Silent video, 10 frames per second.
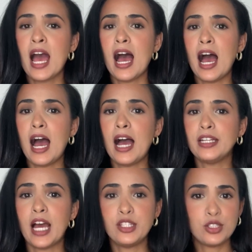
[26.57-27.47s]
and
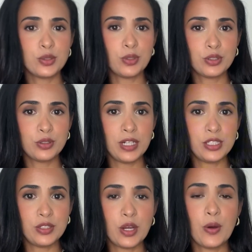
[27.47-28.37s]
I just want to
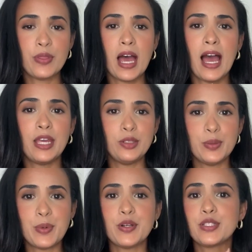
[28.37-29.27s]
let you know that I do
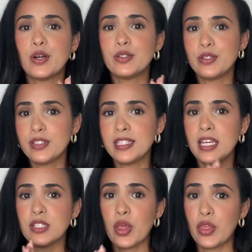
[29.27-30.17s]
post on
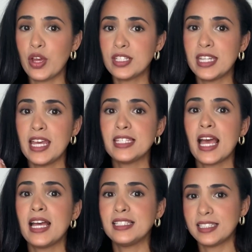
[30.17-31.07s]
Tuesdays, Thursdays
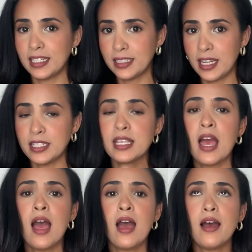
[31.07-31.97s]
and Sundays
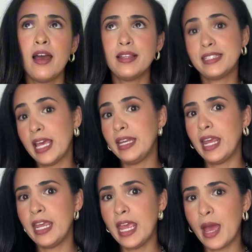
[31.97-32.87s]
10
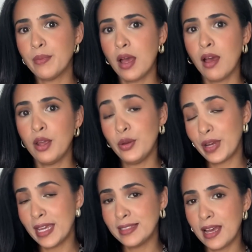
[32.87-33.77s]
AM
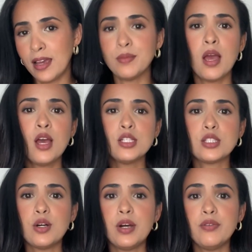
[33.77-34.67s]
UK time.
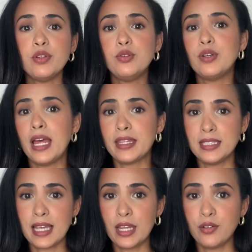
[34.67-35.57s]
So if you do like
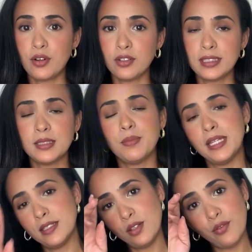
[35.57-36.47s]
this kind of content,
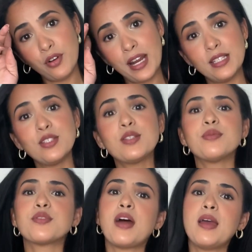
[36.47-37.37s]
please don't forget to
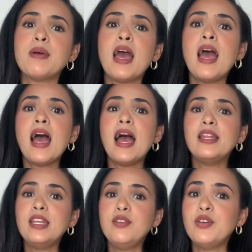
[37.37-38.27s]
subscribe,
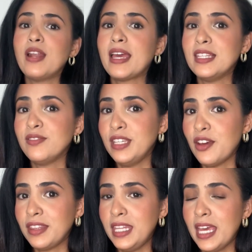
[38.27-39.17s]
and if you like this video
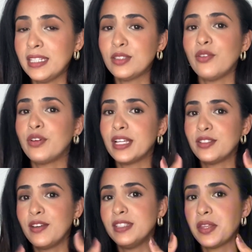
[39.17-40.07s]
at the end, don't forget to
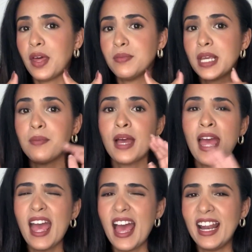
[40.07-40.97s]
give it a thumbs up,
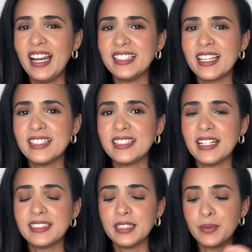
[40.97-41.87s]
and let's get
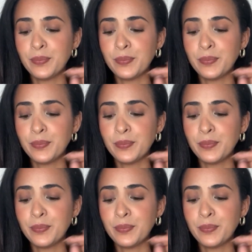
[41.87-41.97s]
started.